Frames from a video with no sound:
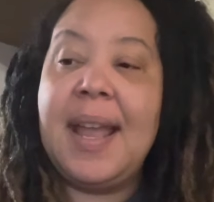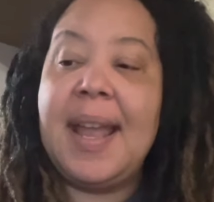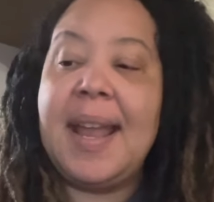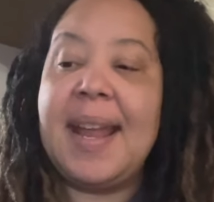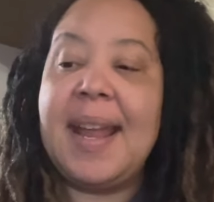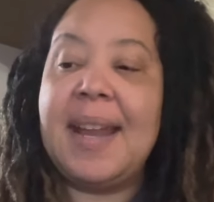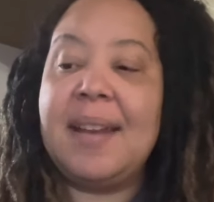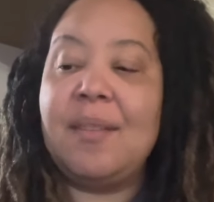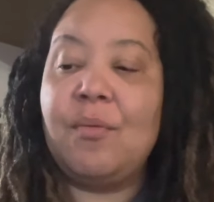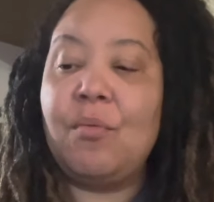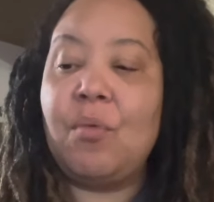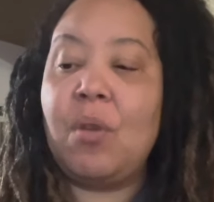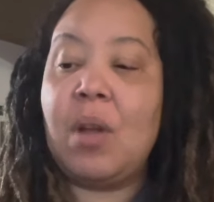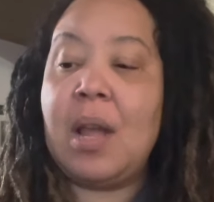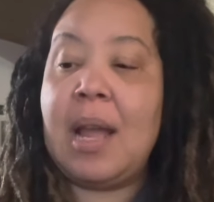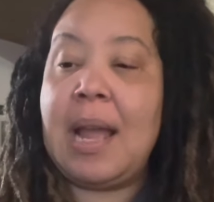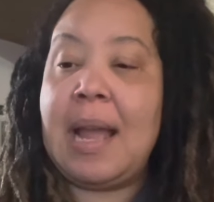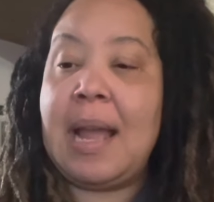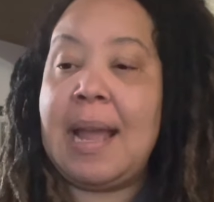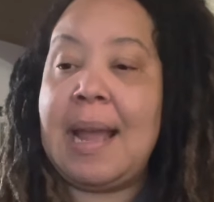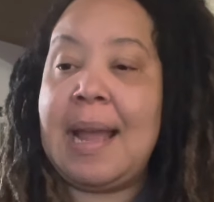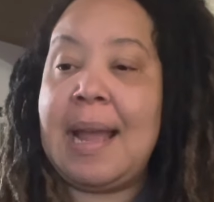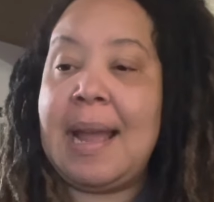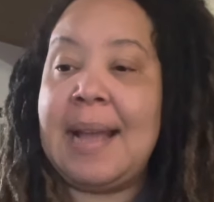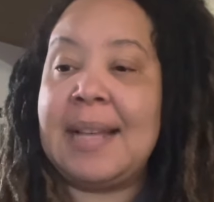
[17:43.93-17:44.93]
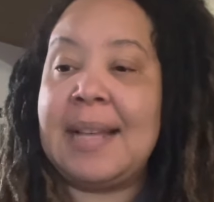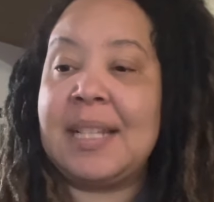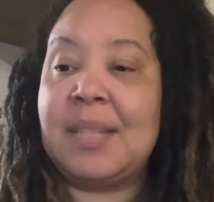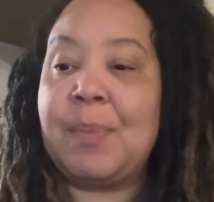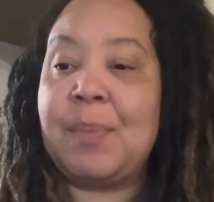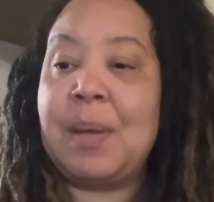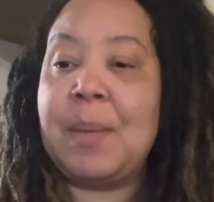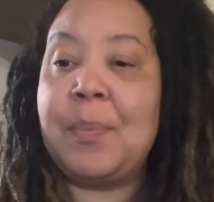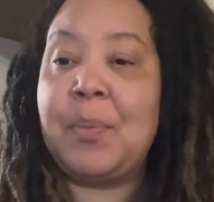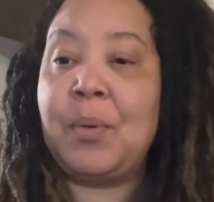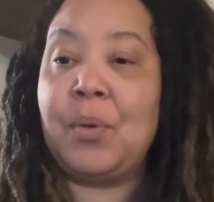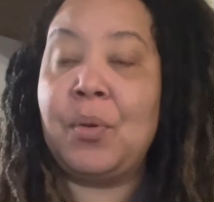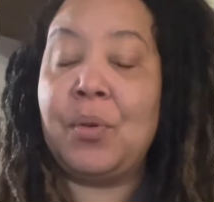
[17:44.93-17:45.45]
And as
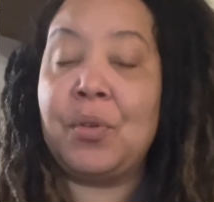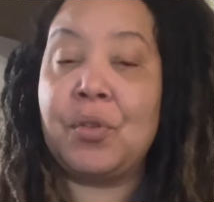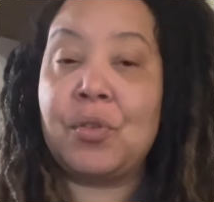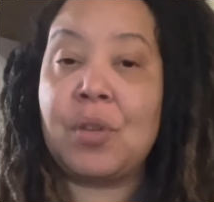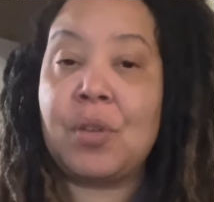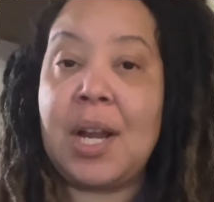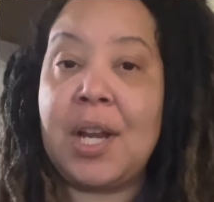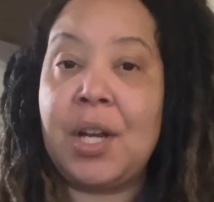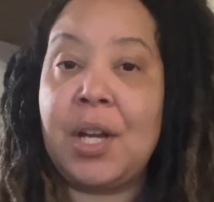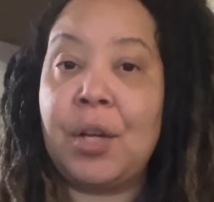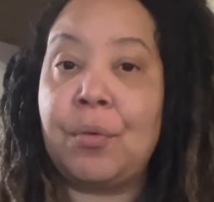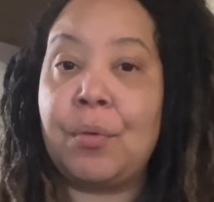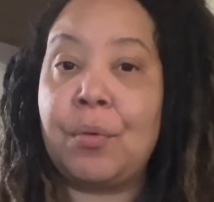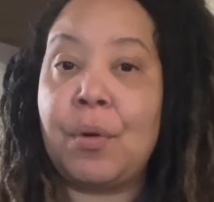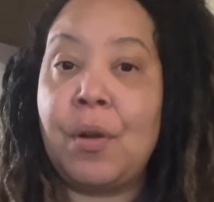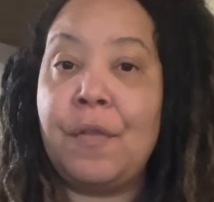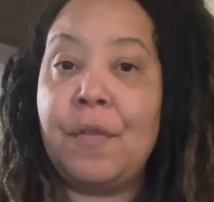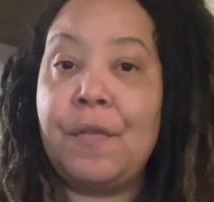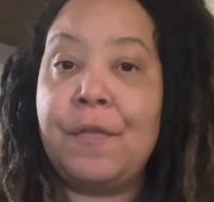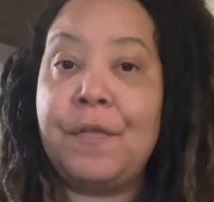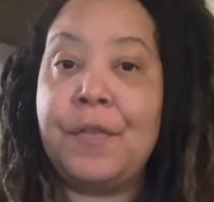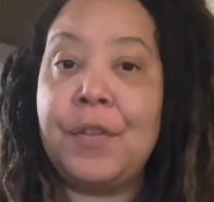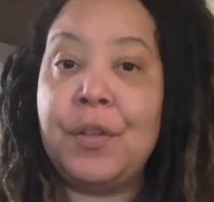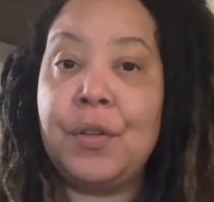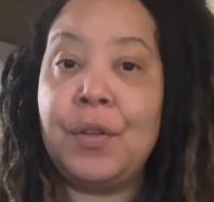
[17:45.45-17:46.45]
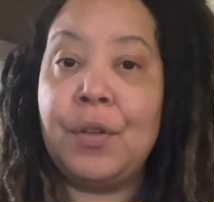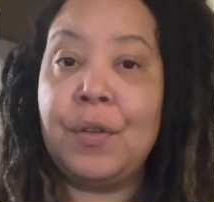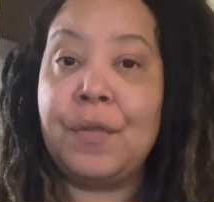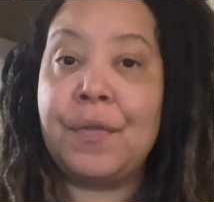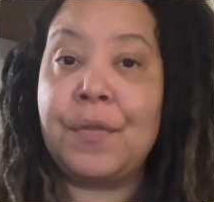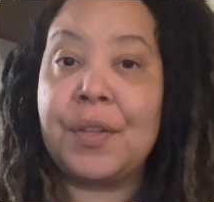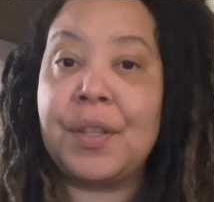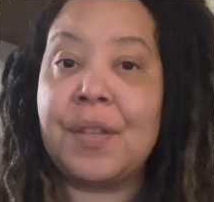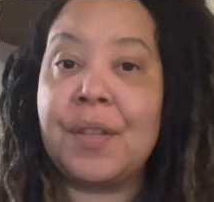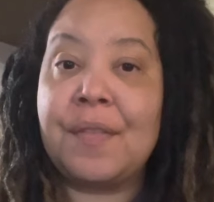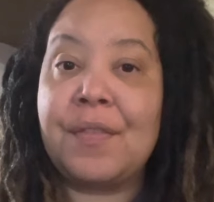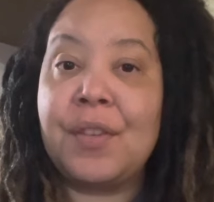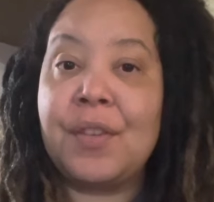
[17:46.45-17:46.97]
people who are trying to grow food
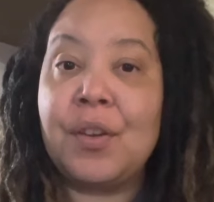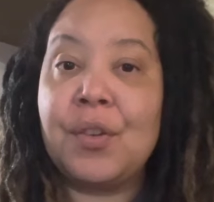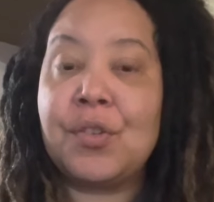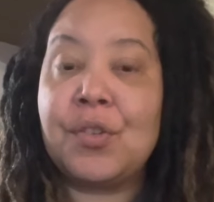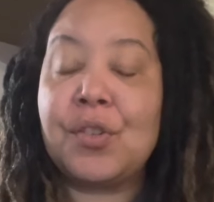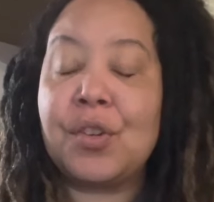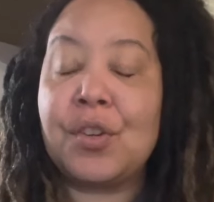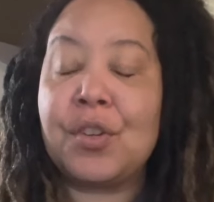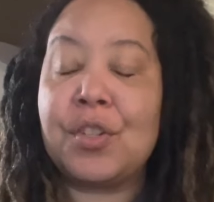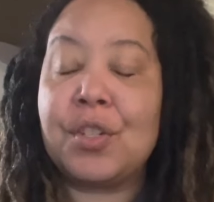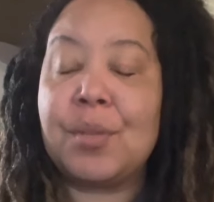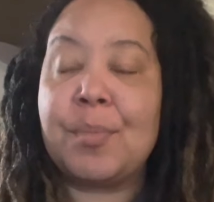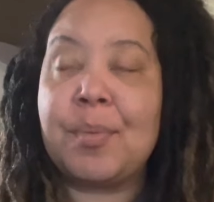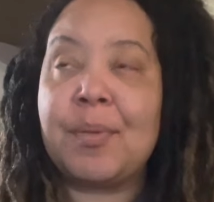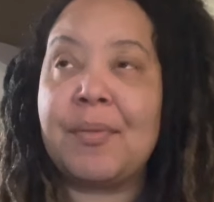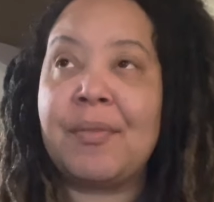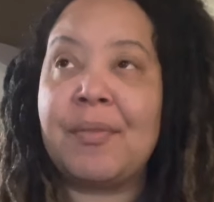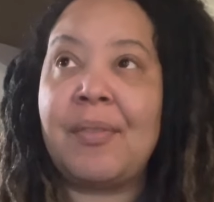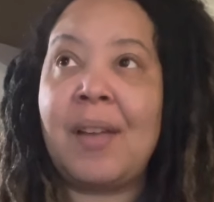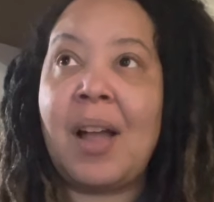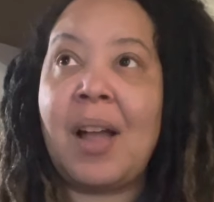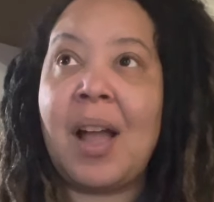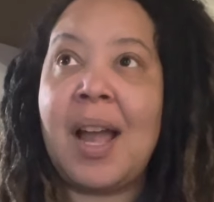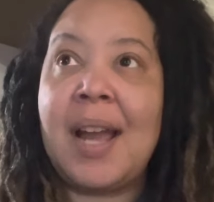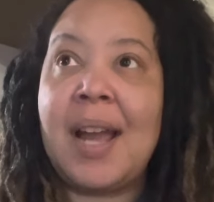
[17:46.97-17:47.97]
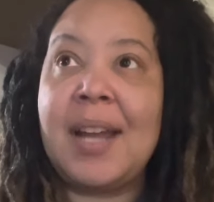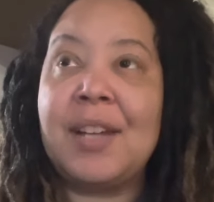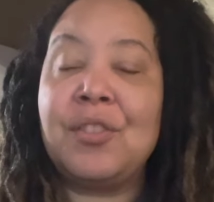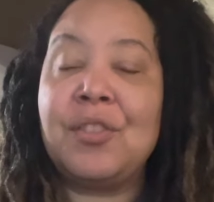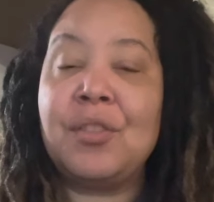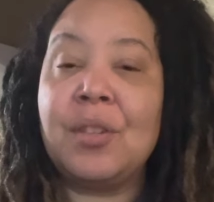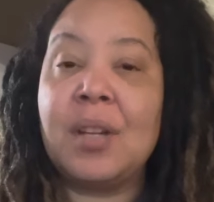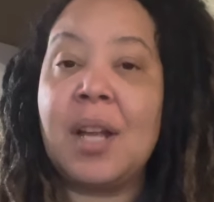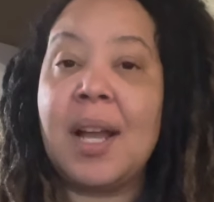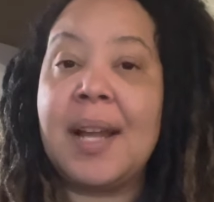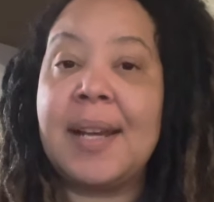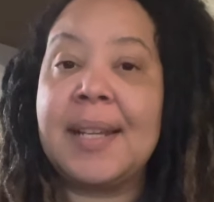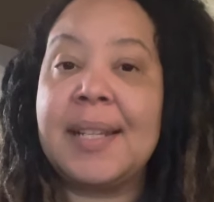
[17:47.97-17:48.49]
for the future to provide,
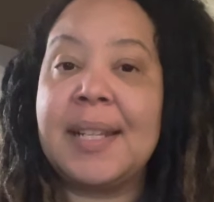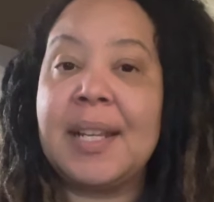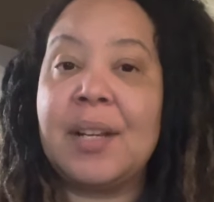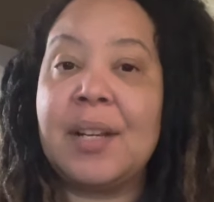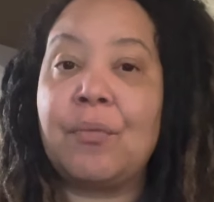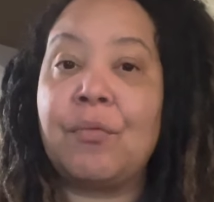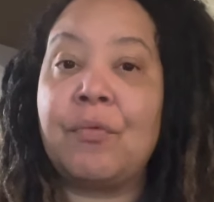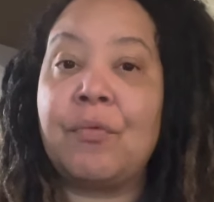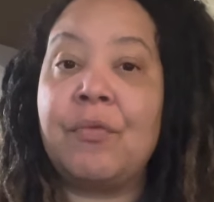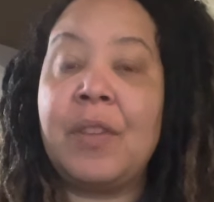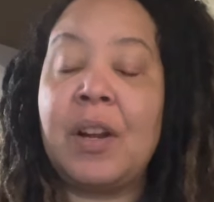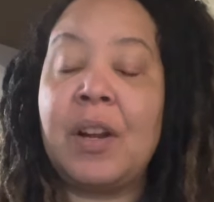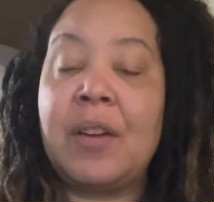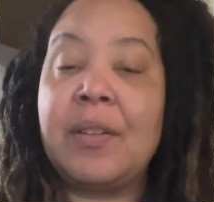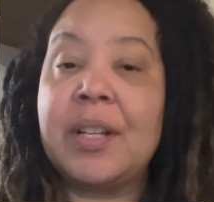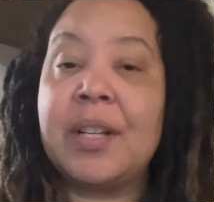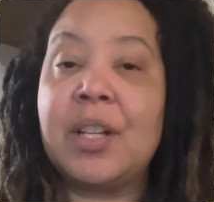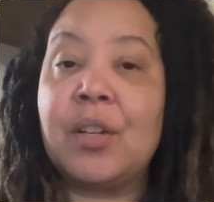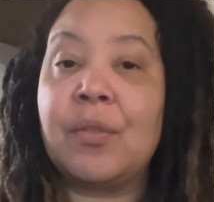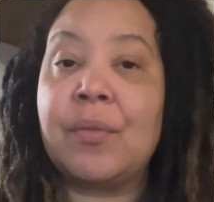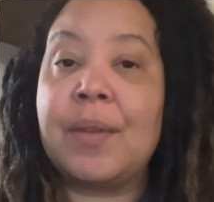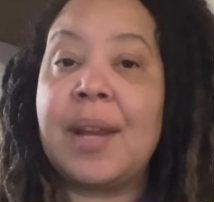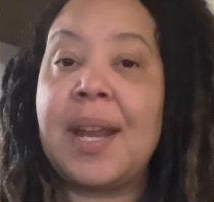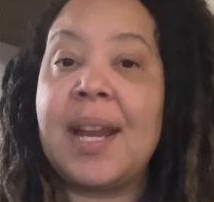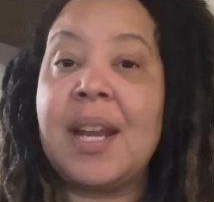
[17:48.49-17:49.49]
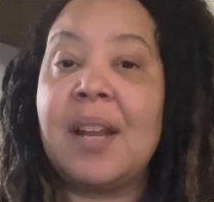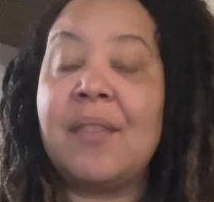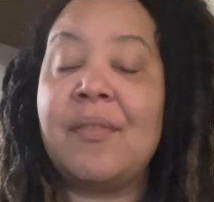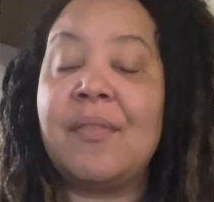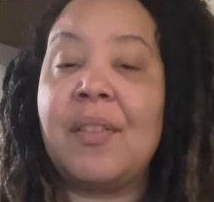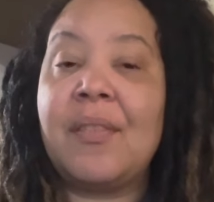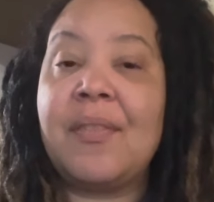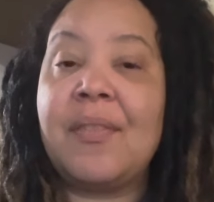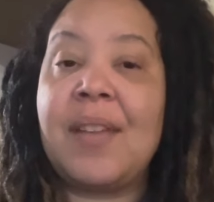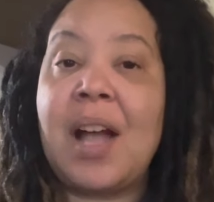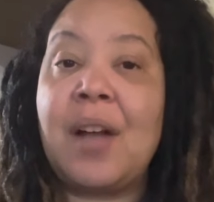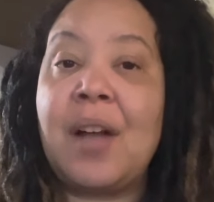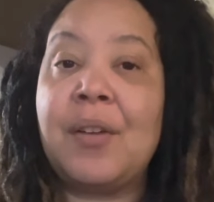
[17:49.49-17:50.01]
you got to get very creative
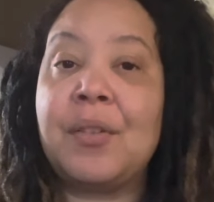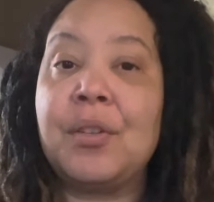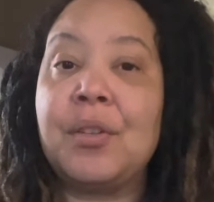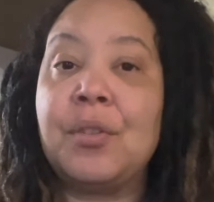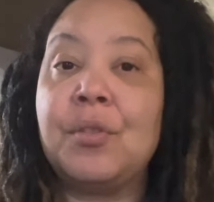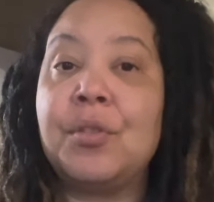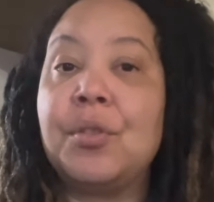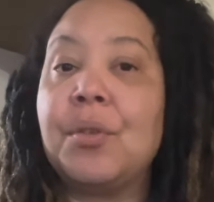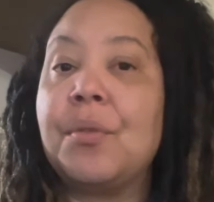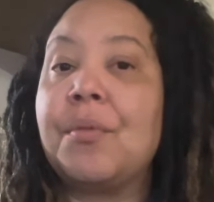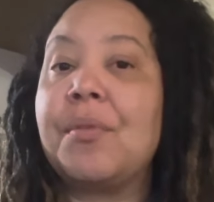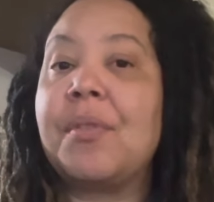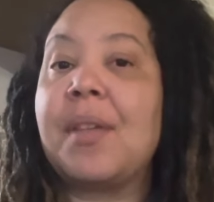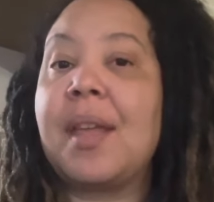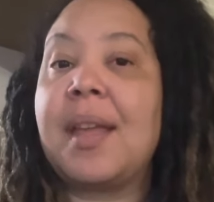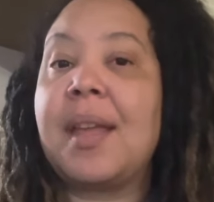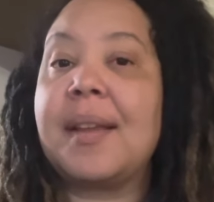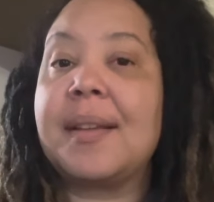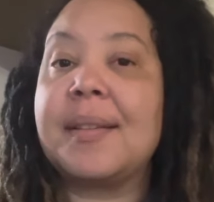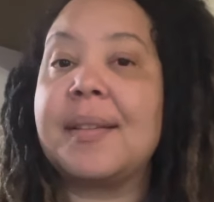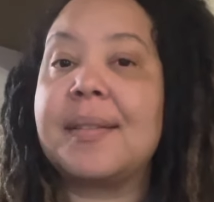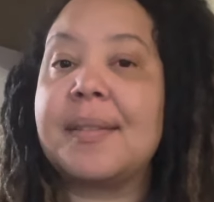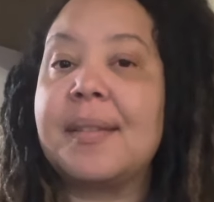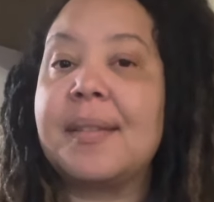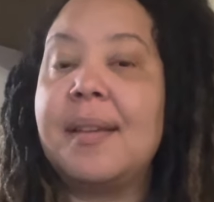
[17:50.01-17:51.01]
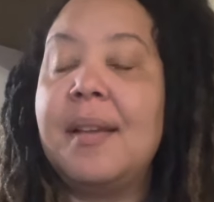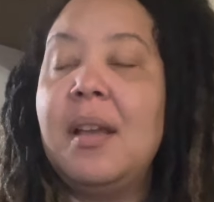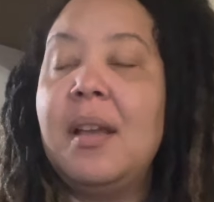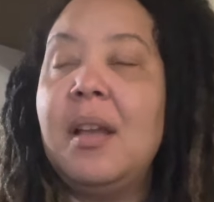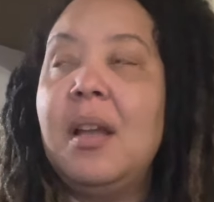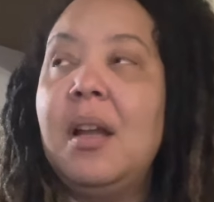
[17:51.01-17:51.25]
of how you do things.